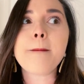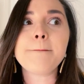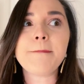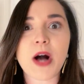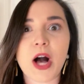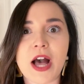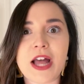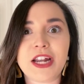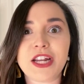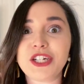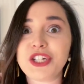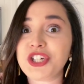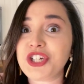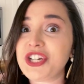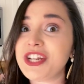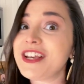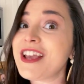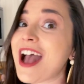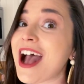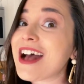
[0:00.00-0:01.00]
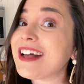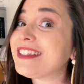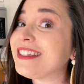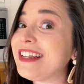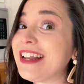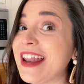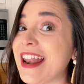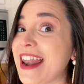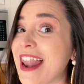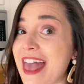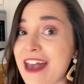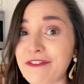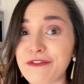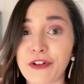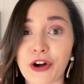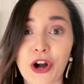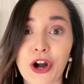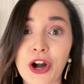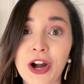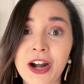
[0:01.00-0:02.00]
but she has
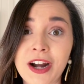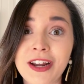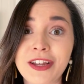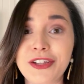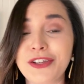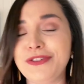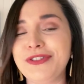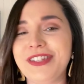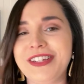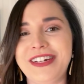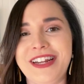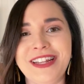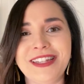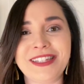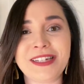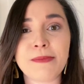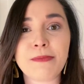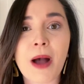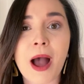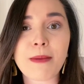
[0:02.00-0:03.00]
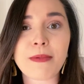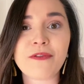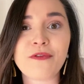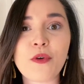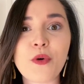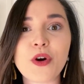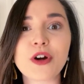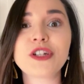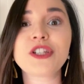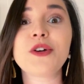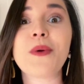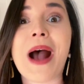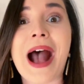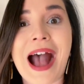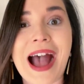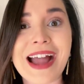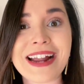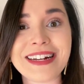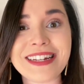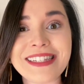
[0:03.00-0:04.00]
never used an Instant Pot before, so
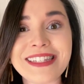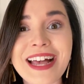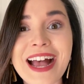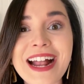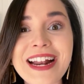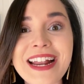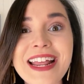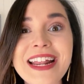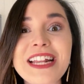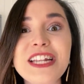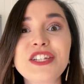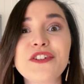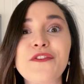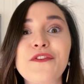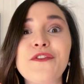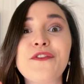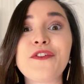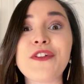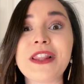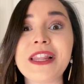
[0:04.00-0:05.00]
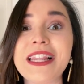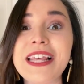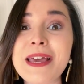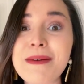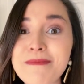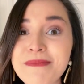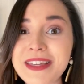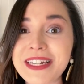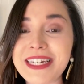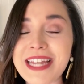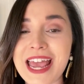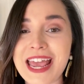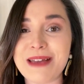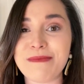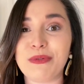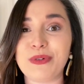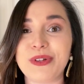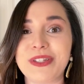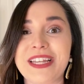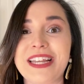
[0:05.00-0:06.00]
I decided to flip the
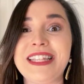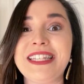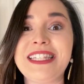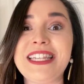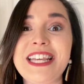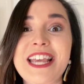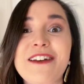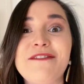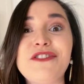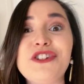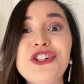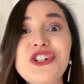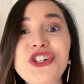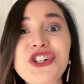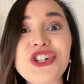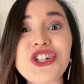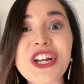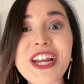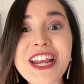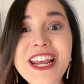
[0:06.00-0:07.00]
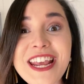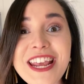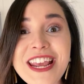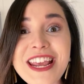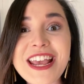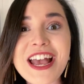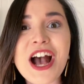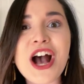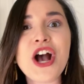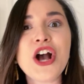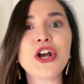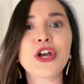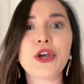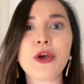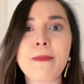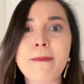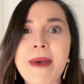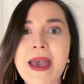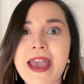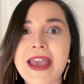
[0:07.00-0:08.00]
tables and see if she
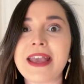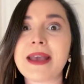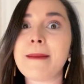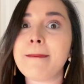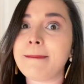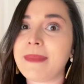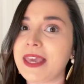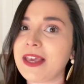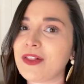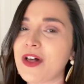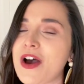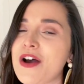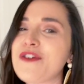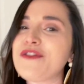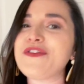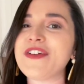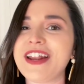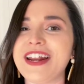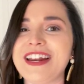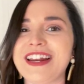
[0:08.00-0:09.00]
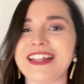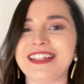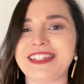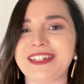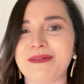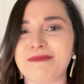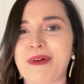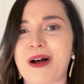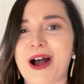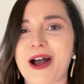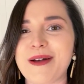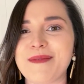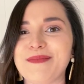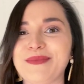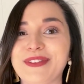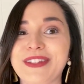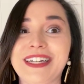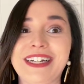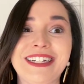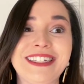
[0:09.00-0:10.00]
could make meatloaf in an Instant Pot.
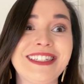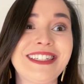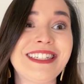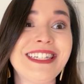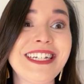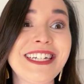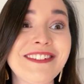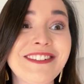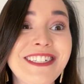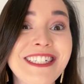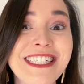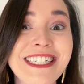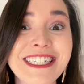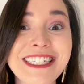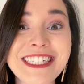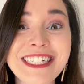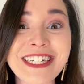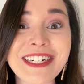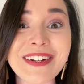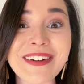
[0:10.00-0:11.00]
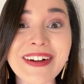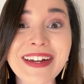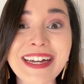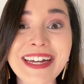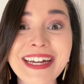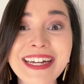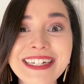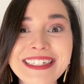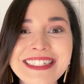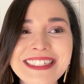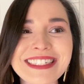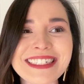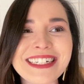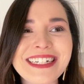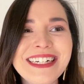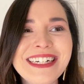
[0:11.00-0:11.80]
Let's see if she can do it.